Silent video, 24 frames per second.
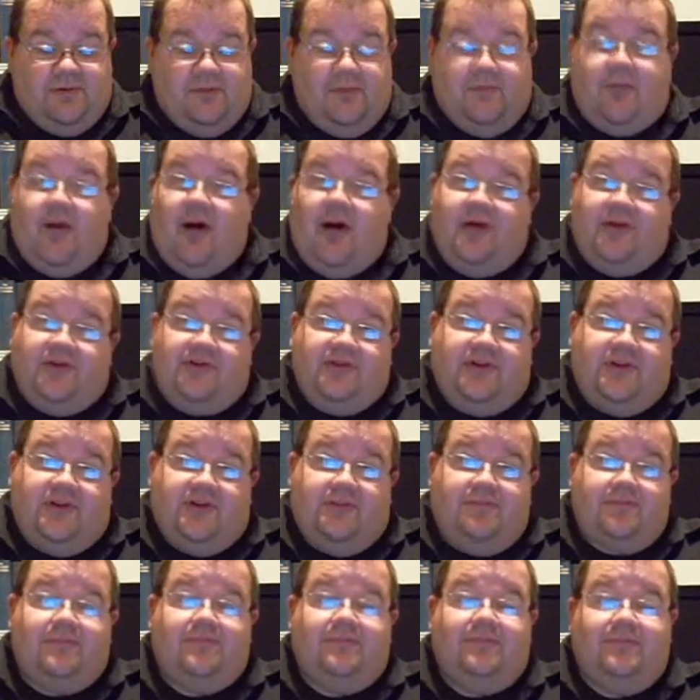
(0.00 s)

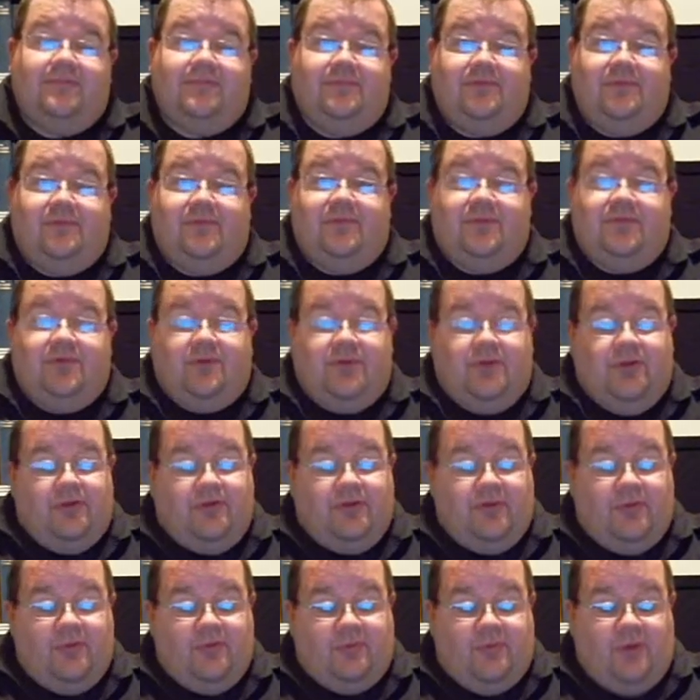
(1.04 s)
policy, the
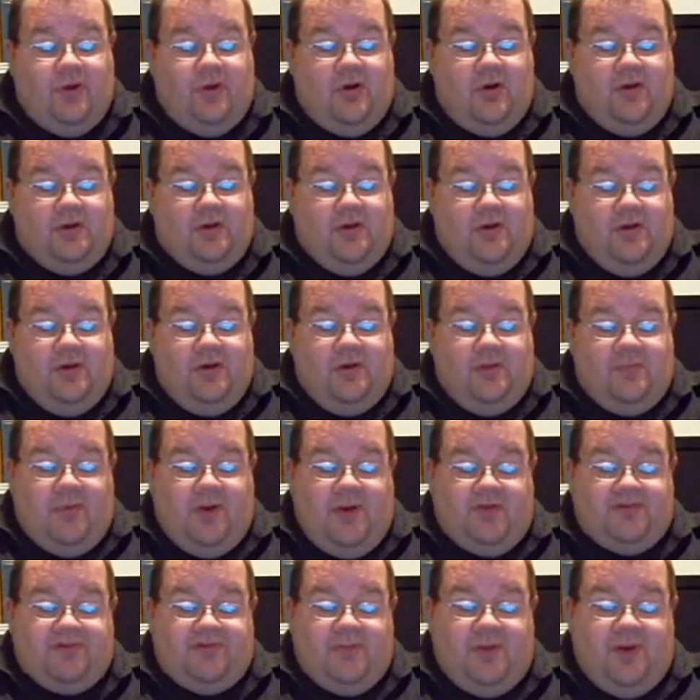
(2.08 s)
third prong,
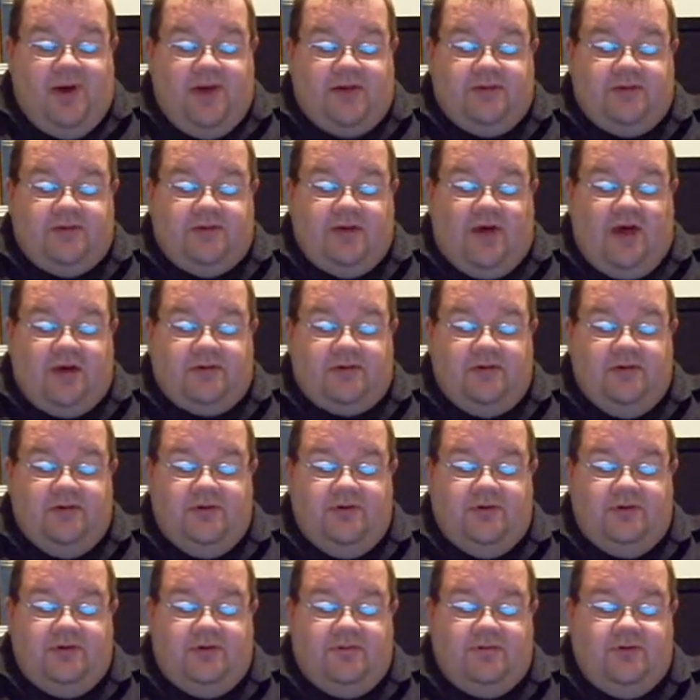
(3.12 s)
policy behind the doctrine
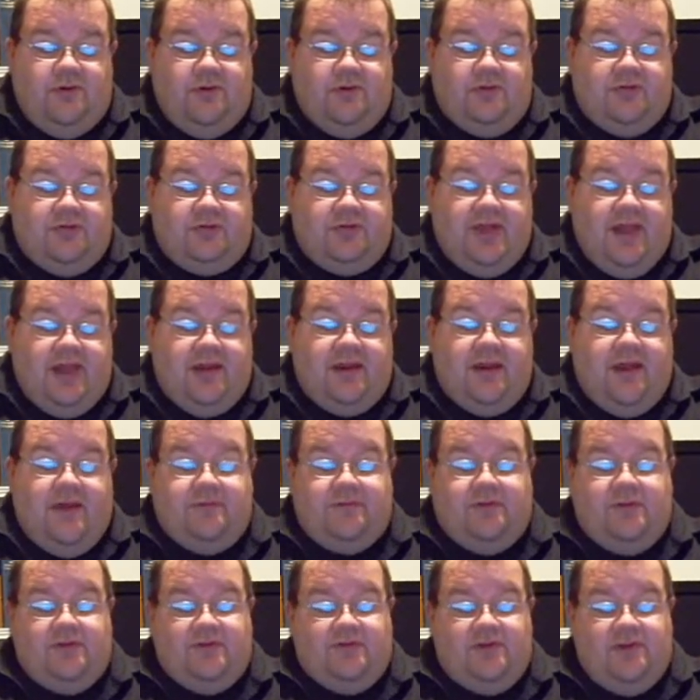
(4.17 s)
is the fugitive can't have
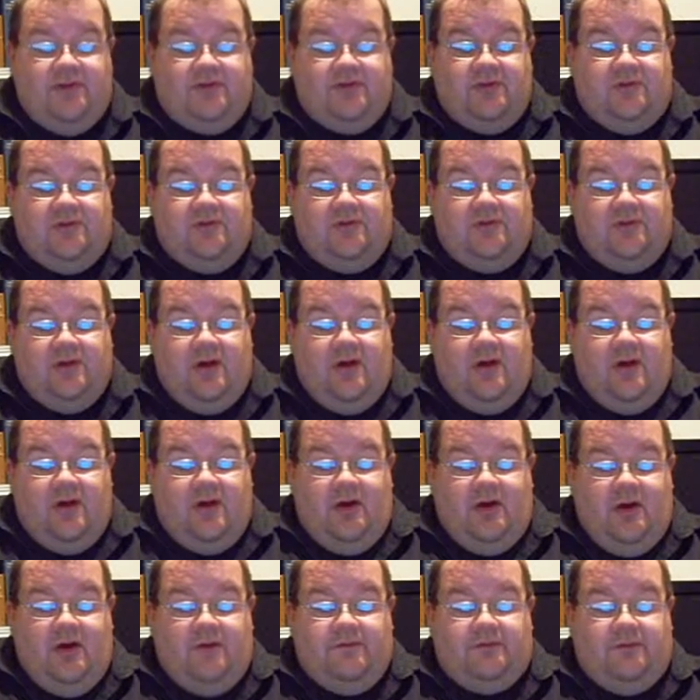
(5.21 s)
decisions
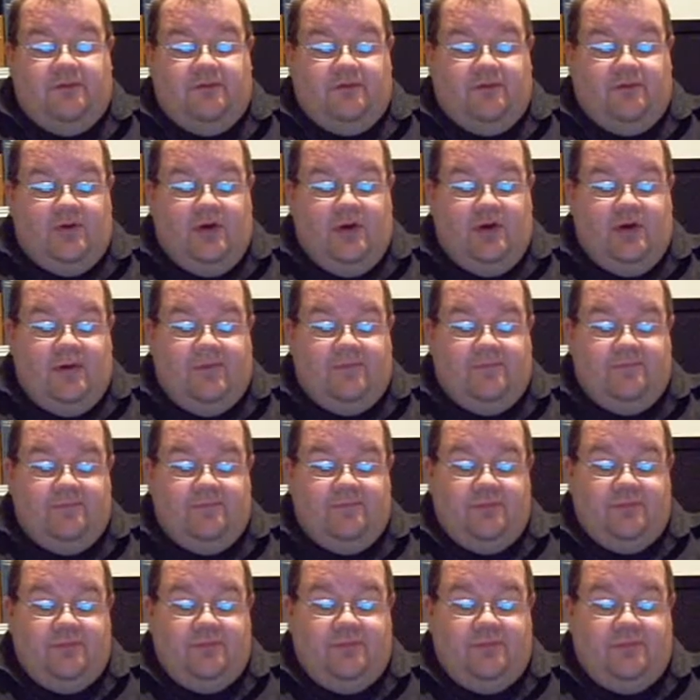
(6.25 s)
of the,
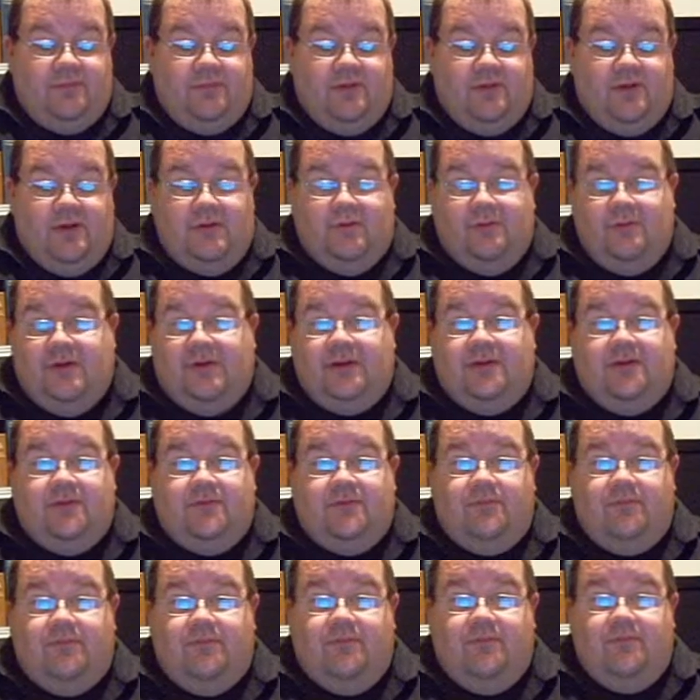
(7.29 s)
when he's
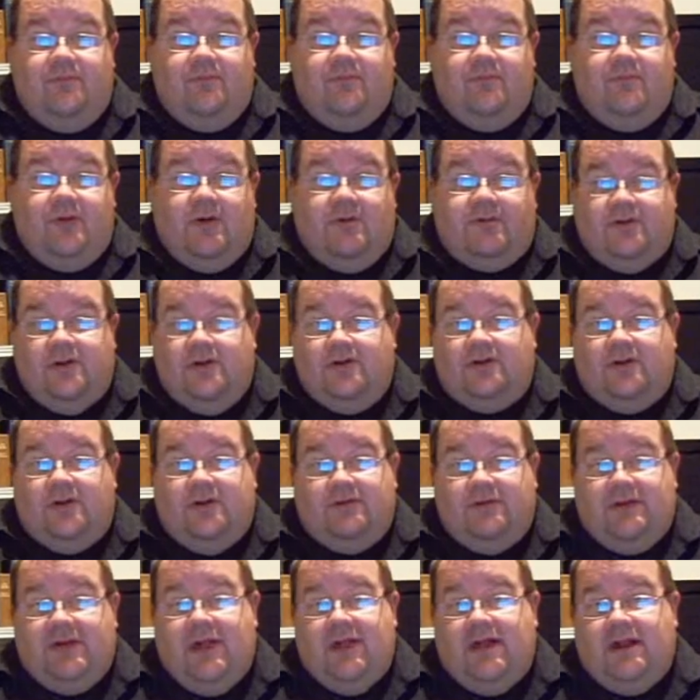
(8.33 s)
a fugitive,
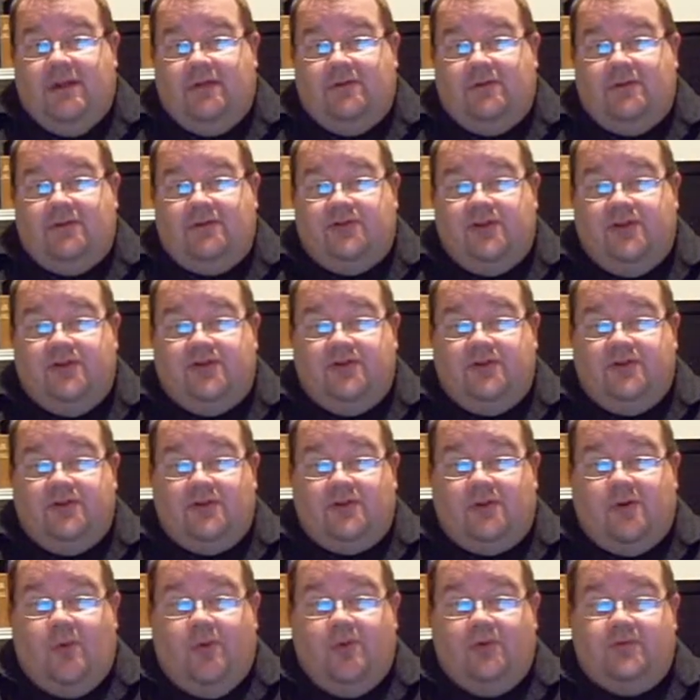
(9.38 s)
he can't have the decisions of the
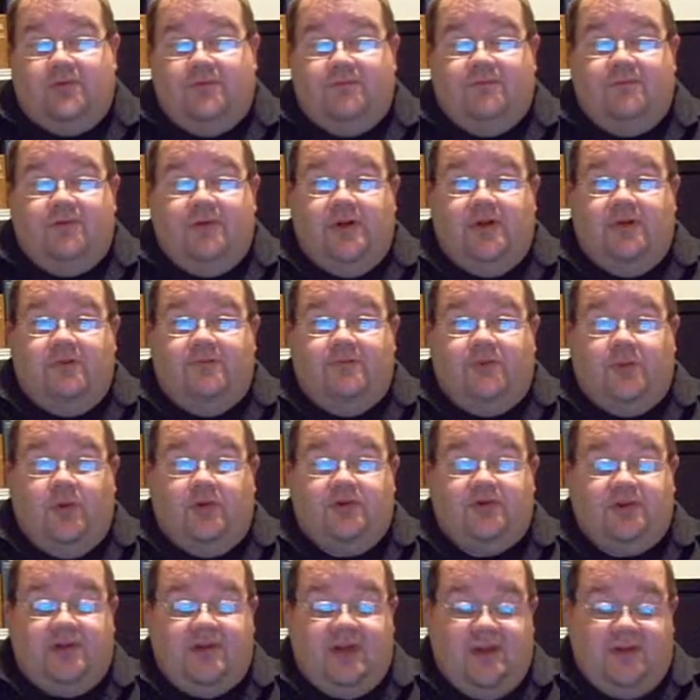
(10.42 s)
courts
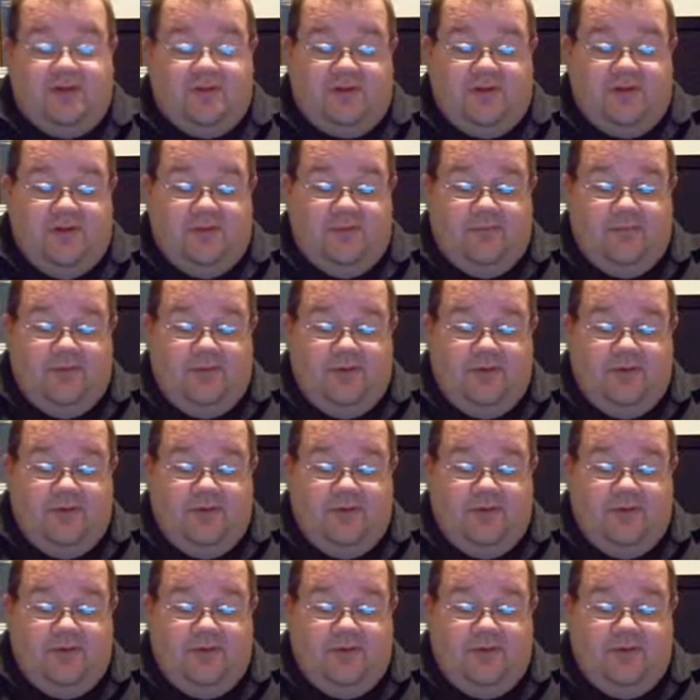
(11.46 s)
enforced against him.